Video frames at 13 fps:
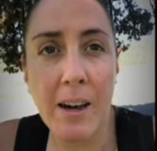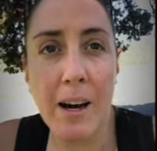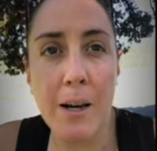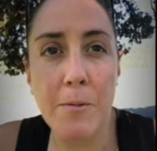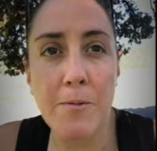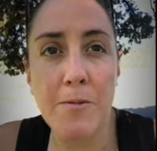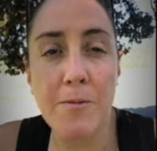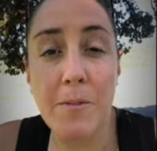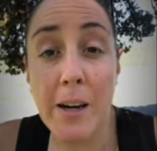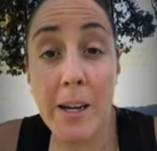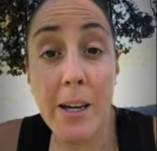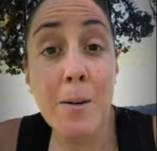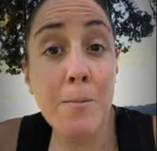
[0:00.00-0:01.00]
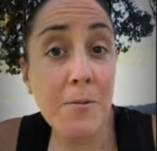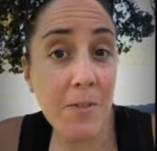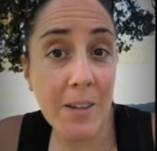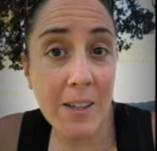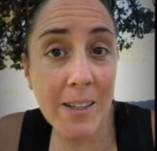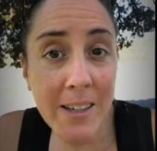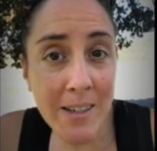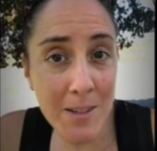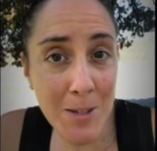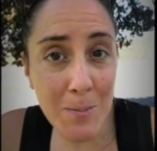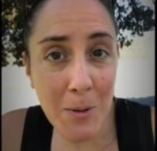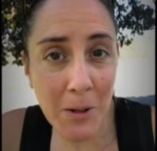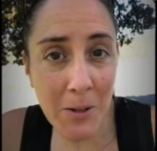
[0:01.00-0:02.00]
I am feeling
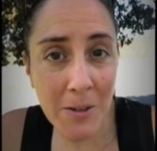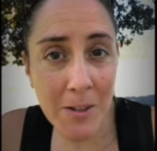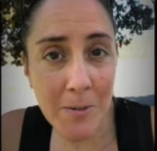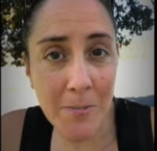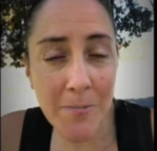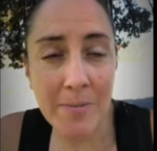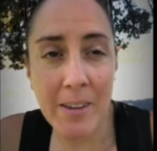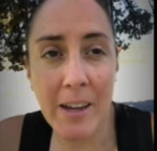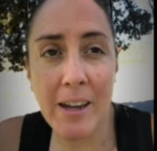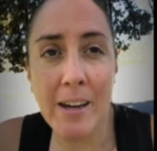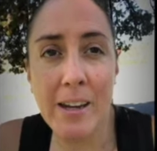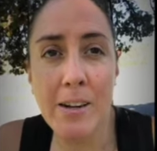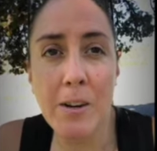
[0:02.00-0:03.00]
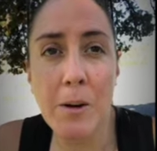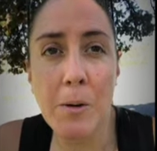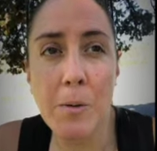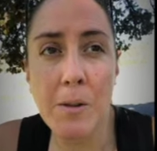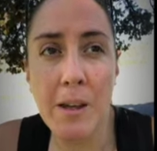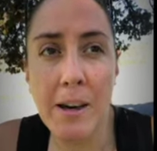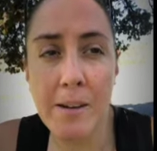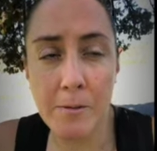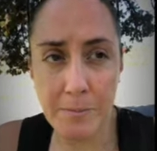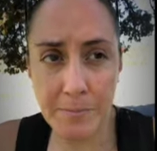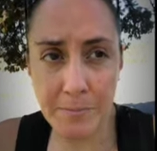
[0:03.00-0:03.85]
smaller, and I know that